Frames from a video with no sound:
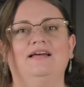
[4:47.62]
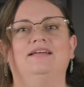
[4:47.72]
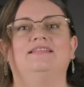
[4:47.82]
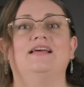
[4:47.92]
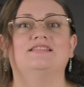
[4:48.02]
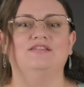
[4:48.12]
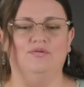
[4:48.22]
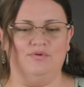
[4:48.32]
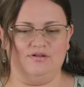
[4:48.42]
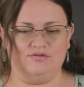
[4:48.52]
Next thing
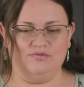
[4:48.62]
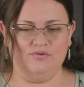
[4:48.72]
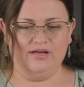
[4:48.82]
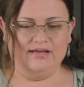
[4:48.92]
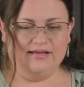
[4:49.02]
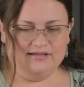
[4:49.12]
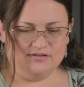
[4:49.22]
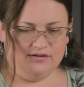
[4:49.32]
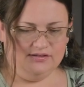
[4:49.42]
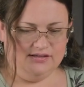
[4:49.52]
you want to do is
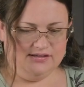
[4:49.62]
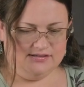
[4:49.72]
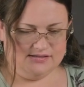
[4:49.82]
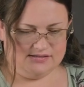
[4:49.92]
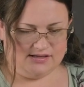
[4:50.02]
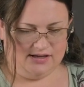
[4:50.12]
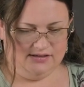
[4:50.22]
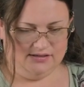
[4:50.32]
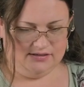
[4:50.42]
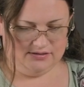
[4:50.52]
on the
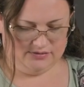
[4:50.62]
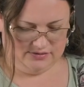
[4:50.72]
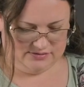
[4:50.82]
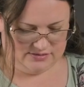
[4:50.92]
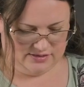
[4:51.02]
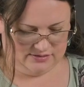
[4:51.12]
inside, you're going to take